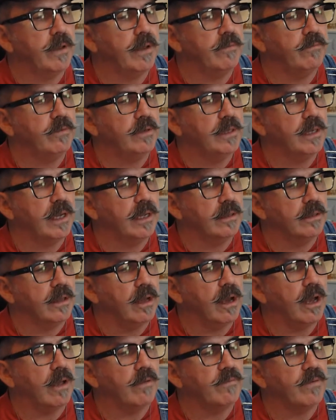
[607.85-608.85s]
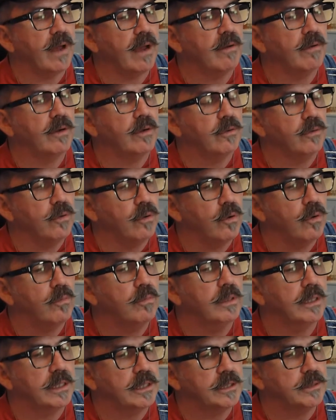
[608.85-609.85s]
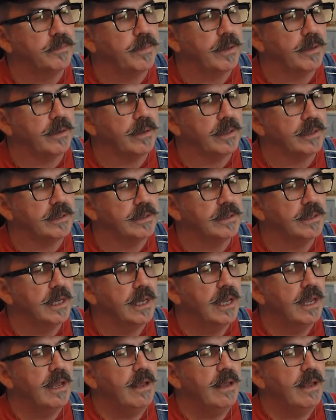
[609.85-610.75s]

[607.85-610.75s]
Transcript: everyday life are a normal experience.